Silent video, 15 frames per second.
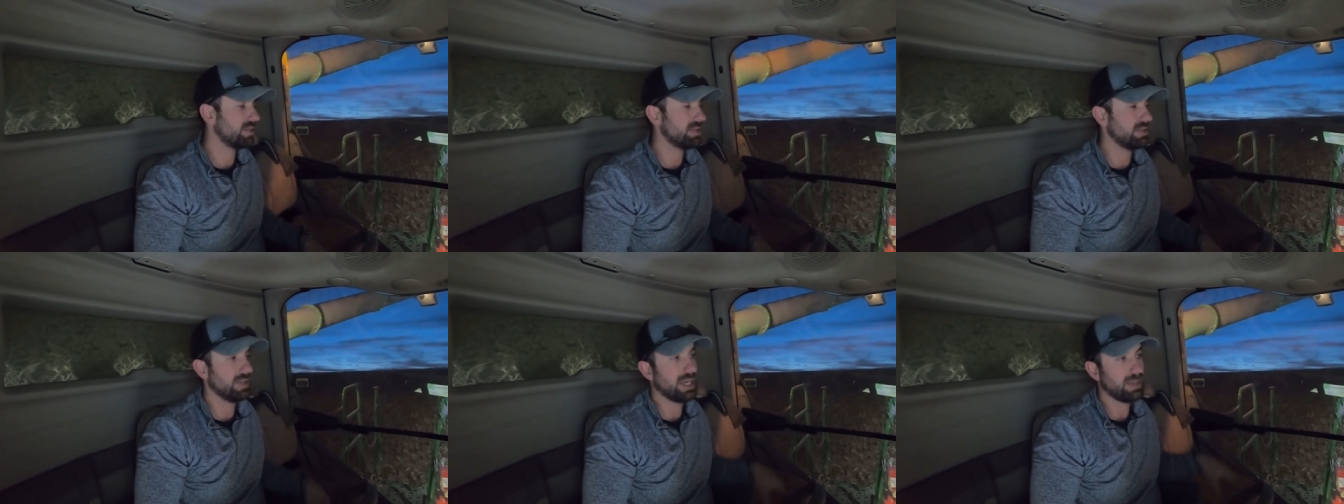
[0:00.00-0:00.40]

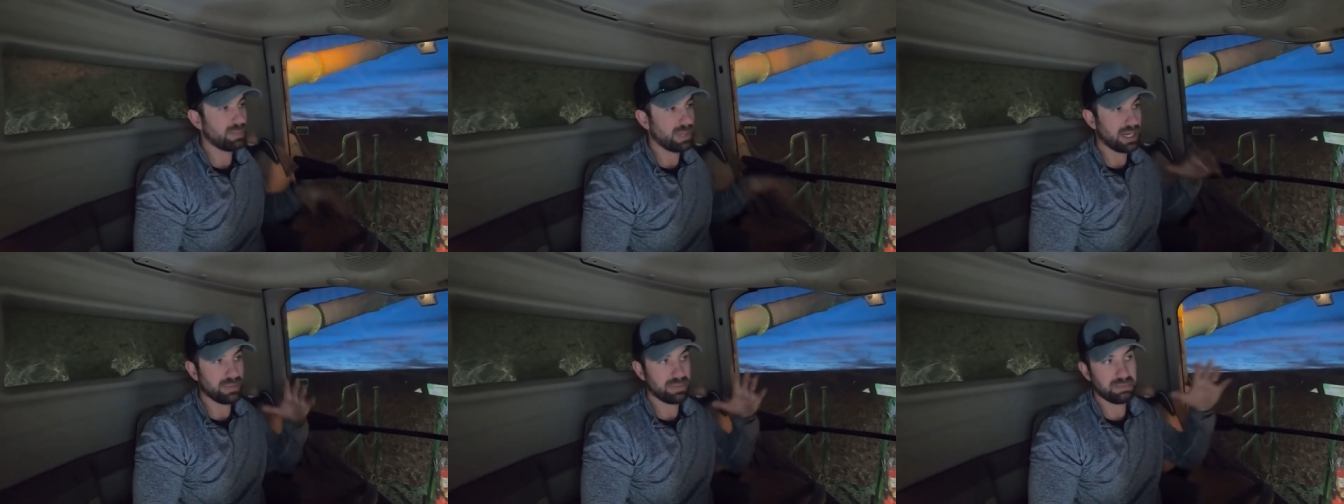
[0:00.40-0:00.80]
So that
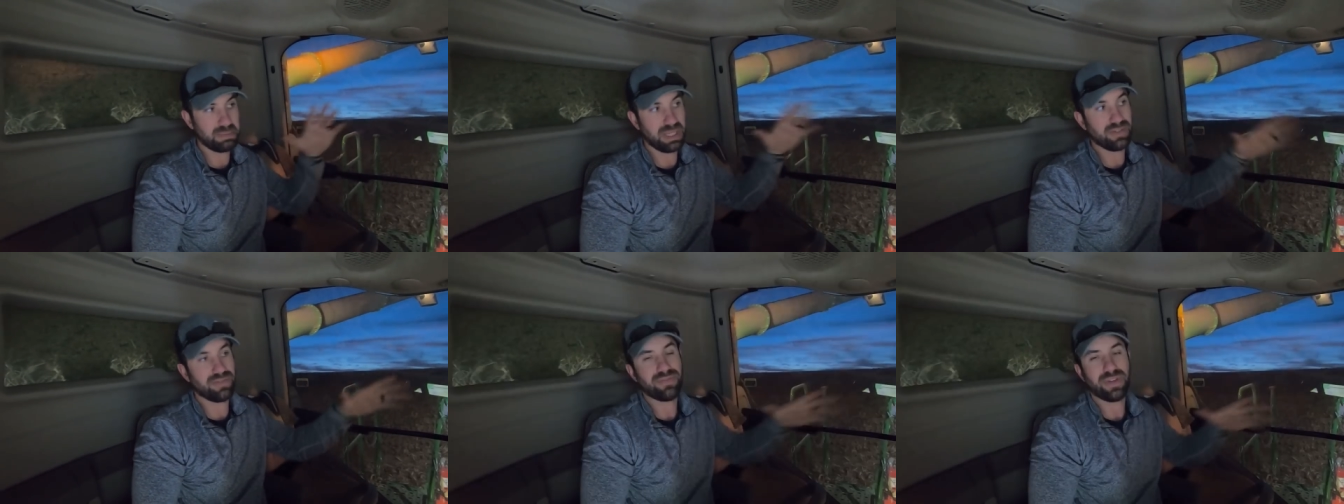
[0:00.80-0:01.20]
might
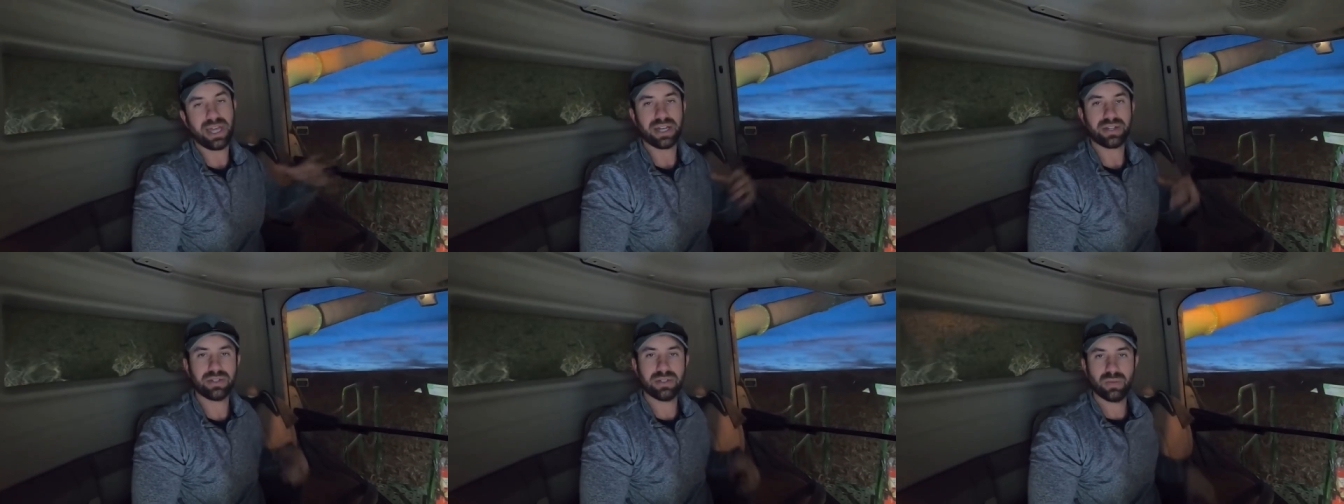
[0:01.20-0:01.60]
be a
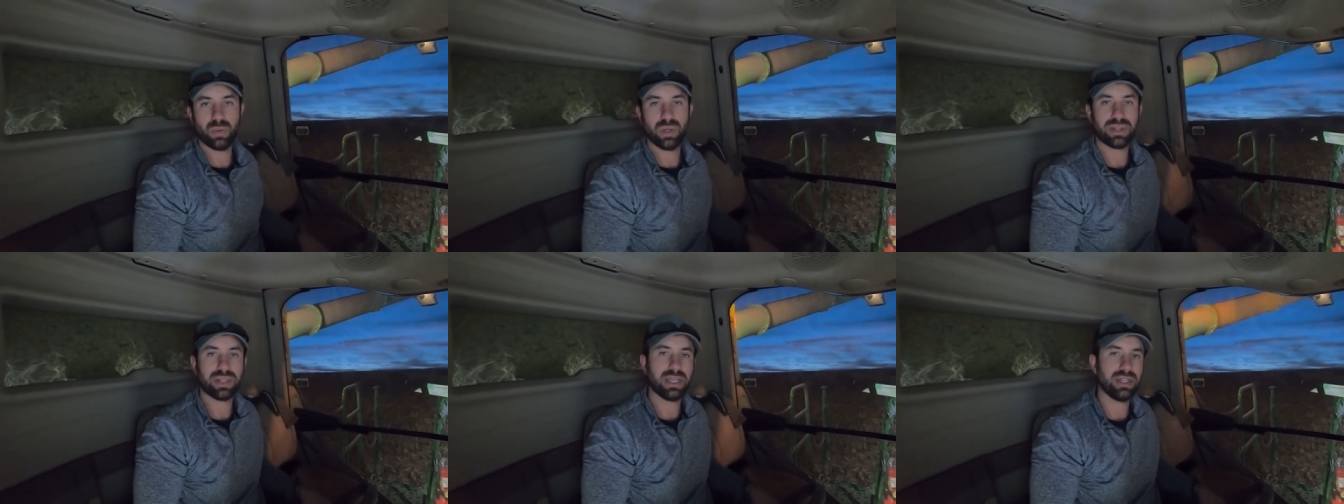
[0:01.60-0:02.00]
factor in
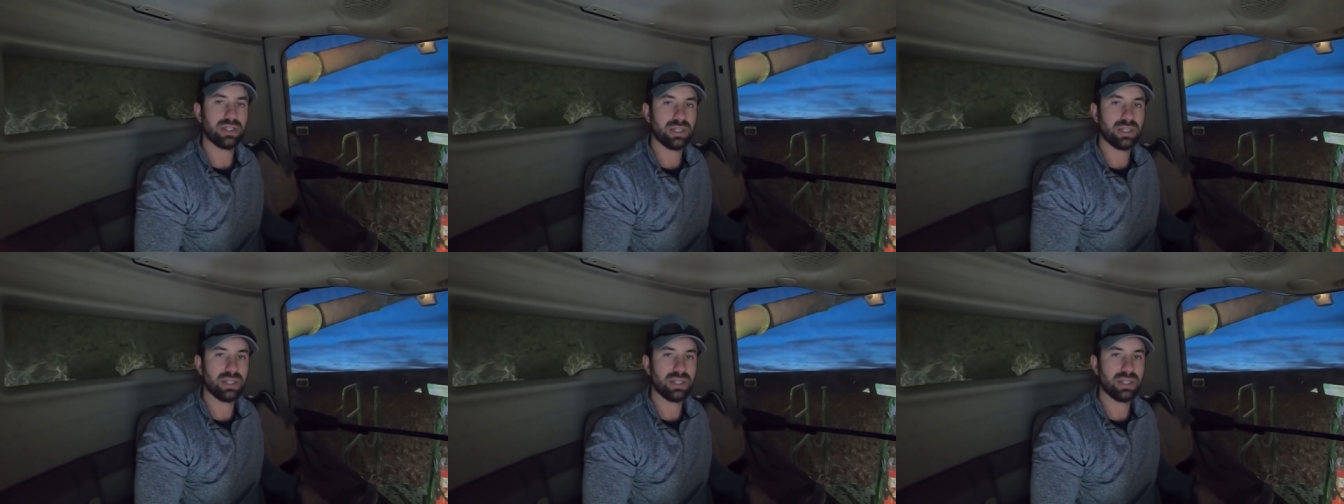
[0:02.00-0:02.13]
what they